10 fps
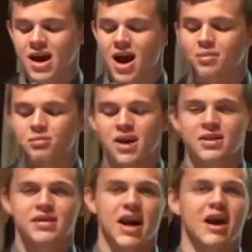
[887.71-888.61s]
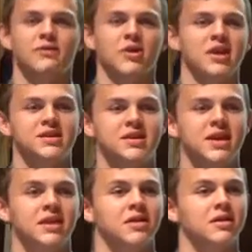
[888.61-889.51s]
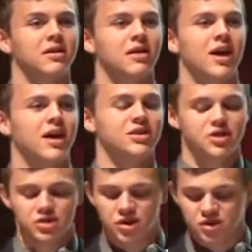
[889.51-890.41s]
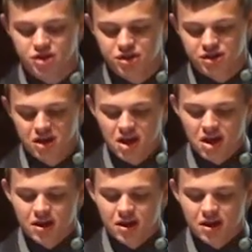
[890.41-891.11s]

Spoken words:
compliments after I sing at church